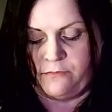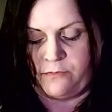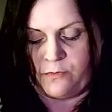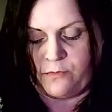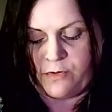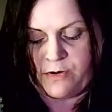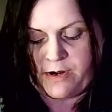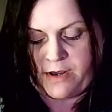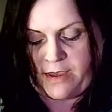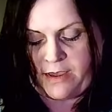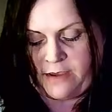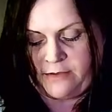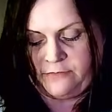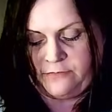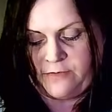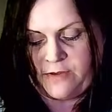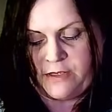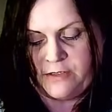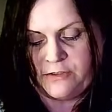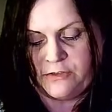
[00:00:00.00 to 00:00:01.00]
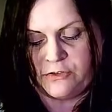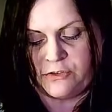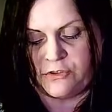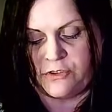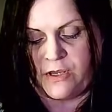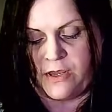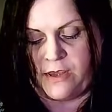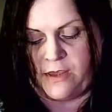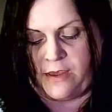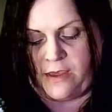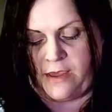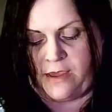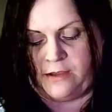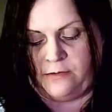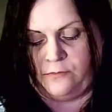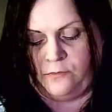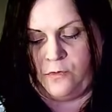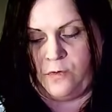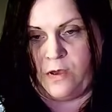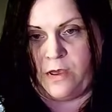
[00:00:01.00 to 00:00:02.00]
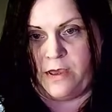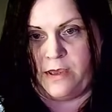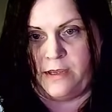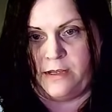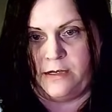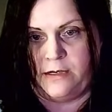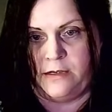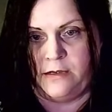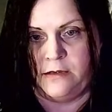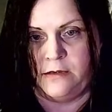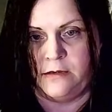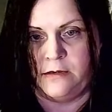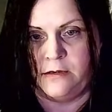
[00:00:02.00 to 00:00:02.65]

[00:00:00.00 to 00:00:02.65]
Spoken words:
4.5-inch, and 1